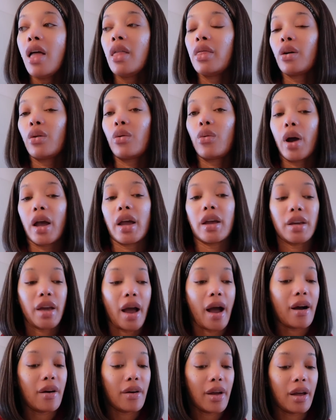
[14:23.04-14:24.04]
the way
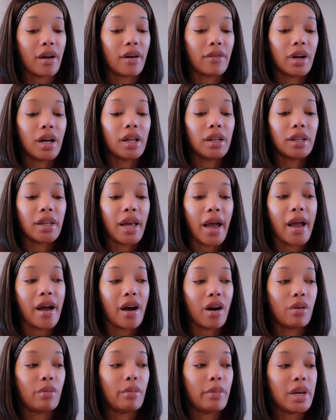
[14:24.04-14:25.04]
y'all have
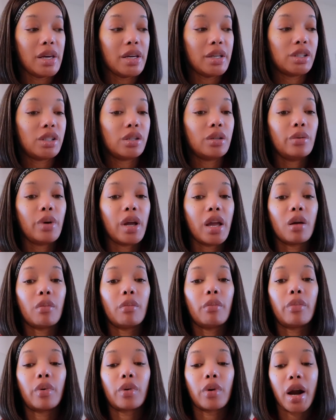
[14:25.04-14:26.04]
allowed me to
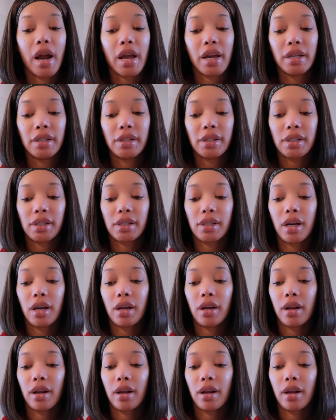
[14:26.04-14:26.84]
embrace